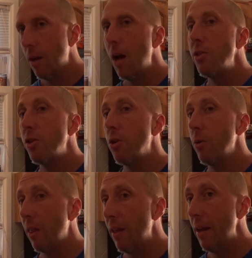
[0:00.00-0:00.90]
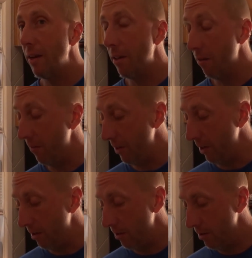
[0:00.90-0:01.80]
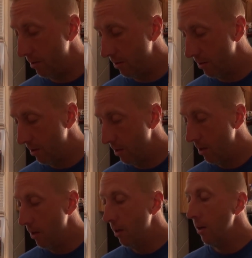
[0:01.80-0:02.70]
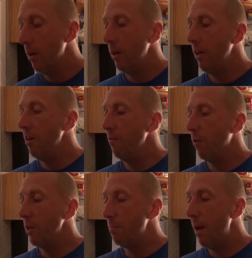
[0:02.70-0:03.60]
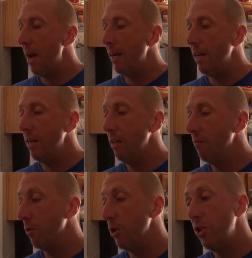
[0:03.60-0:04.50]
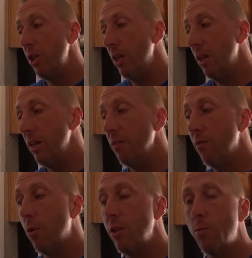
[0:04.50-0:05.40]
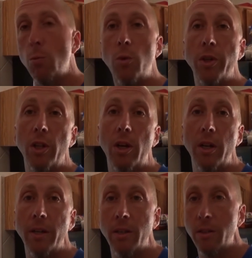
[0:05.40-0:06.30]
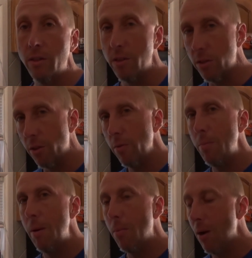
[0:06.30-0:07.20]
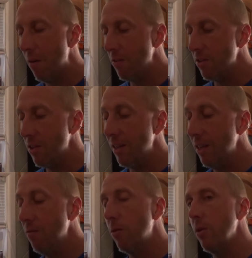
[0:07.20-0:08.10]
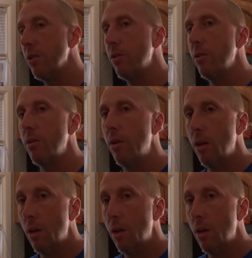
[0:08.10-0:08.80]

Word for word: I should go into that in another video. Invoice Patty, invoice Sheila, invoice Woodlawn. These are the three people I have to send an invoice to.